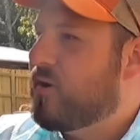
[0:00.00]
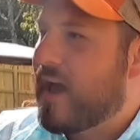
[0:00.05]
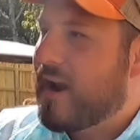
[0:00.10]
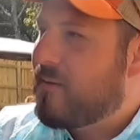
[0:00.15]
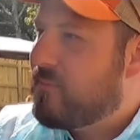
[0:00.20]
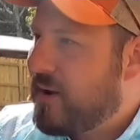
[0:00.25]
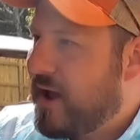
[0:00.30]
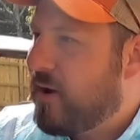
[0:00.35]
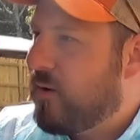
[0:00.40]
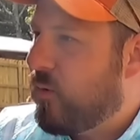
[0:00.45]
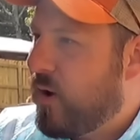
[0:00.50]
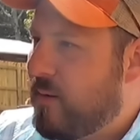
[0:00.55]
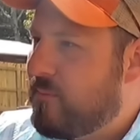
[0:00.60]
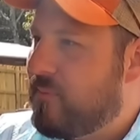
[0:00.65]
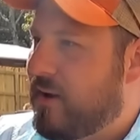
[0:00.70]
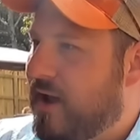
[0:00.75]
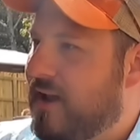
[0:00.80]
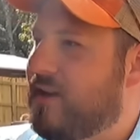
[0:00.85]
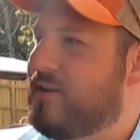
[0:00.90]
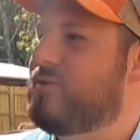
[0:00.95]
got a
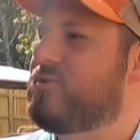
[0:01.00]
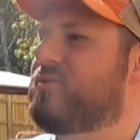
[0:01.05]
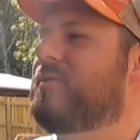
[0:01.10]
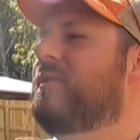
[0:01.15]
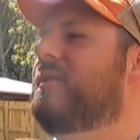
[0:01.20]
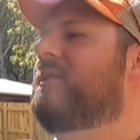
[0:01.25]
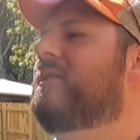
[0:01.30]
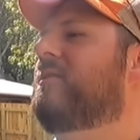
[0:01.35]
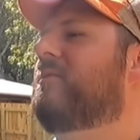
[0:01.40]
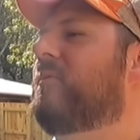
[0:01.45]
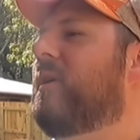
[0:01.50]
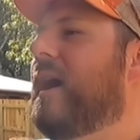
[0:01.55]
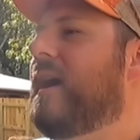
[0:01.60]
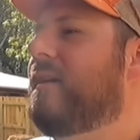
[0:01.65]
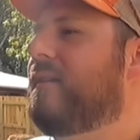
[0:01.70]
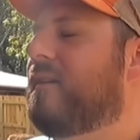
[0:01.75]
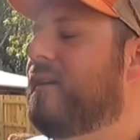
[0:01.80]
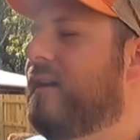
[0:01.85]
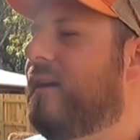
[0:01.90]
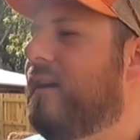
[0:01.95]
web page,
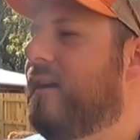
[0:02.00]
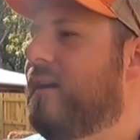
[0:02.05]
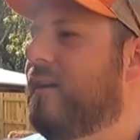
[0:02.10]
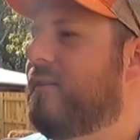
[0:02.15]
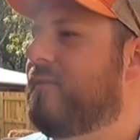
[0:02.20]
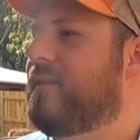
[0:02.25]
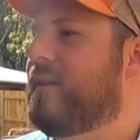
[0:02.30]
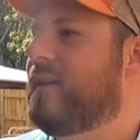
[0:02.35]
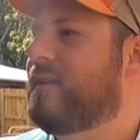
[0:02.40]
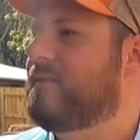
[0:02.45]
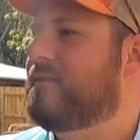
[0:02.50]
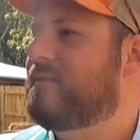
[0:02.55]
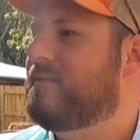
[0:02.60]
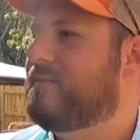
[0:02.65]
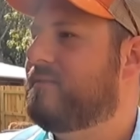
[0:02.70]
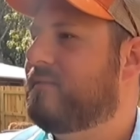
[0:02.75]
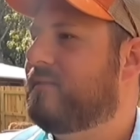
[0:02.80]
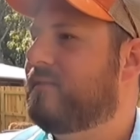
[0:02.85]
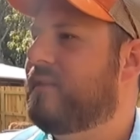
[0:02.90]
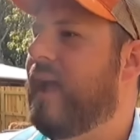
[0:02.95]
right? That
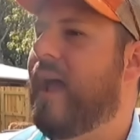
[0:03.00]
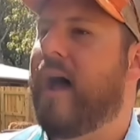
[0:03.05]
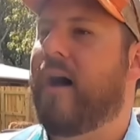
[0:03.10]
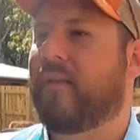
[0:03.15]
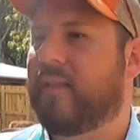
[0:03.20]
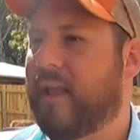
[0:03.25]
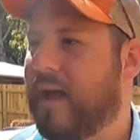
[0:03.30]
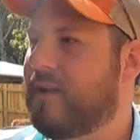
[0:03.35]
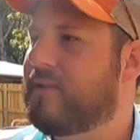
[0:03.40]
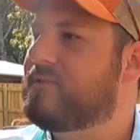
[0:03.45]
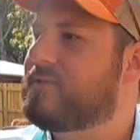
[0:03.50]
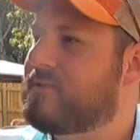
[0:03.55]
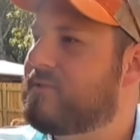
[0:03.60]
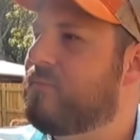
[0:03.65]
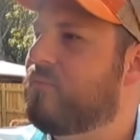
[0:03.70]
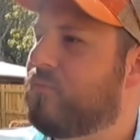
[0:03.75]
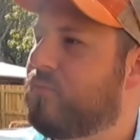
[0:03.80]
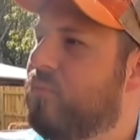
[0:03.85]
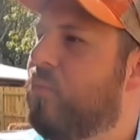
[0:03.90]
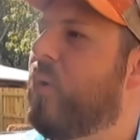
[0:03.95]
outlines
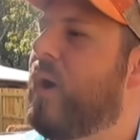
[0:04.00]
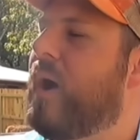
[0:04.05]
some